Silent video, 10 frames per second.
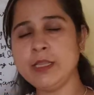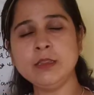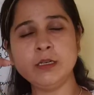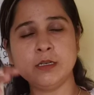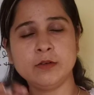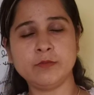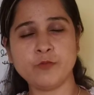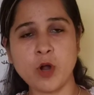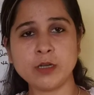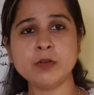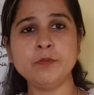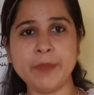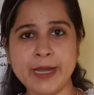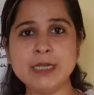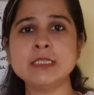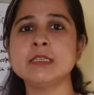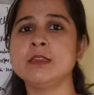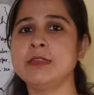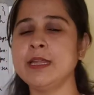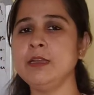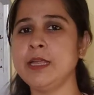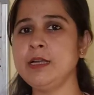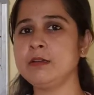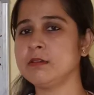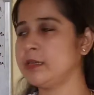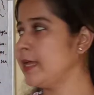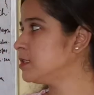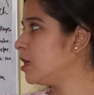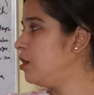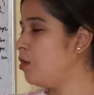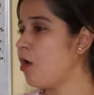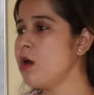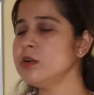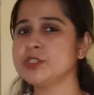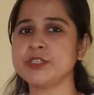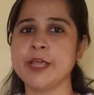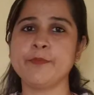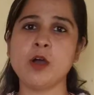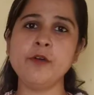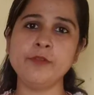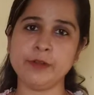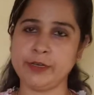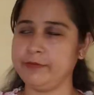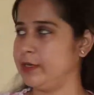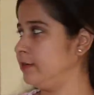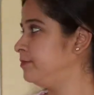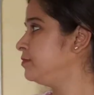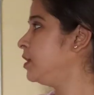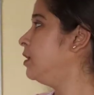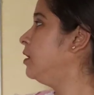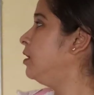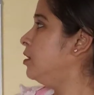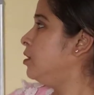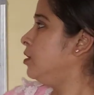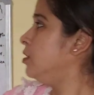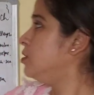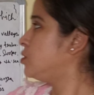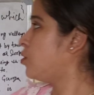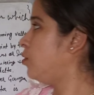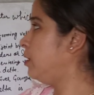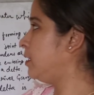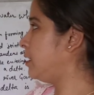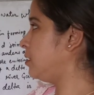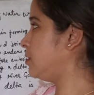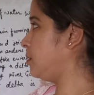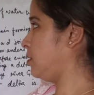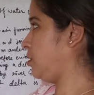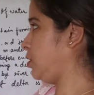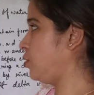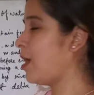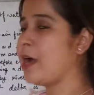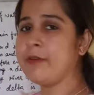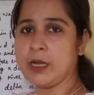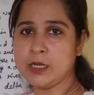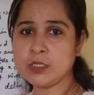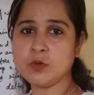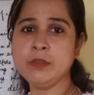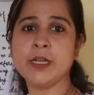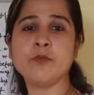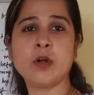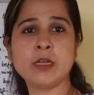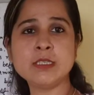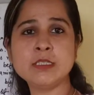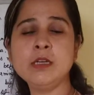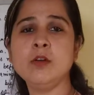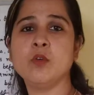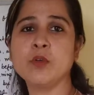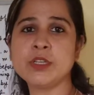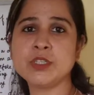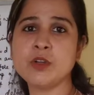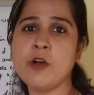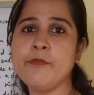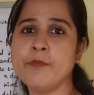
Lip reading: the water melts, then it takes a long shape of river. So you have understood that what is the origin of